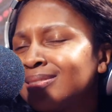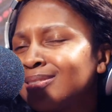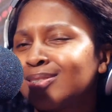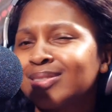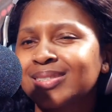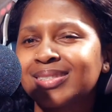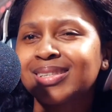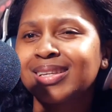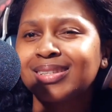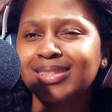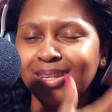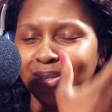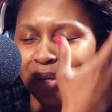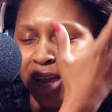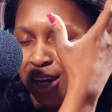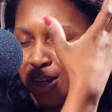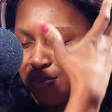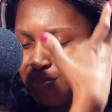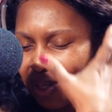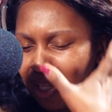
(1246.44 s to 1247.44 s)
sit
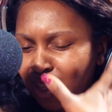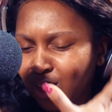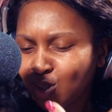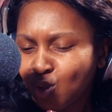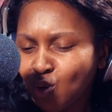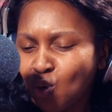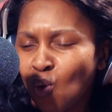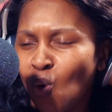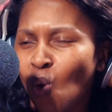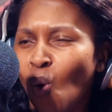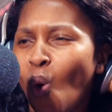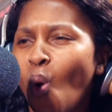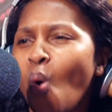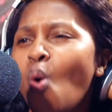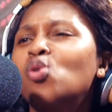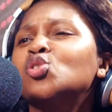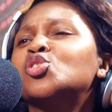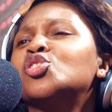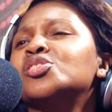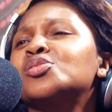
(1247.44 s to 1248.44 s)
and be this
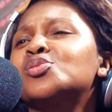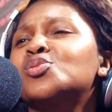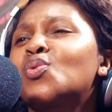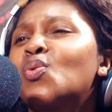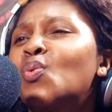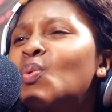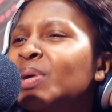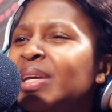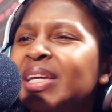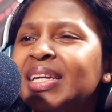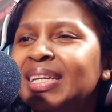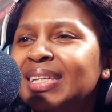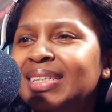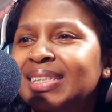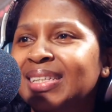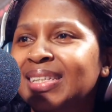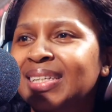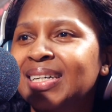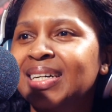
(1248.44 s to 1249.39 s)
gorgeous queen.